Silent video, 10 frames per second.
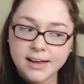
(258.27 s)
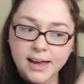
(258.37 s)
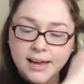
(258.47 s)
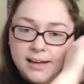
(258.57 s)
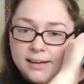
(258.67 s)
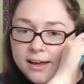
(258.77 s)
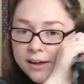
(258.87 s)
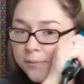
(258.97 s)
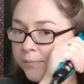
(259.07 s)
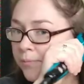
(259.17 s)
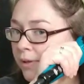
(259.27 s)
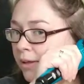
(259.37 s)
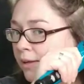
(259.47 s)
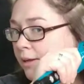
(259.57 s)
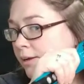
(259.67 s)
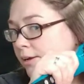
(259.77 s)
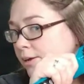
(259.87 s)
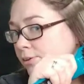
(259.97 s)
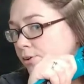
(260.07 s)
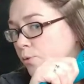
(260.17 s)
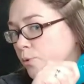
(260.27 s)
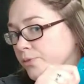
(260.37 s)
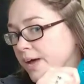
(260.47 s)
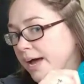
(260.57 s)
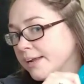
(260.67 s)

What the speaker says: And you do not want that.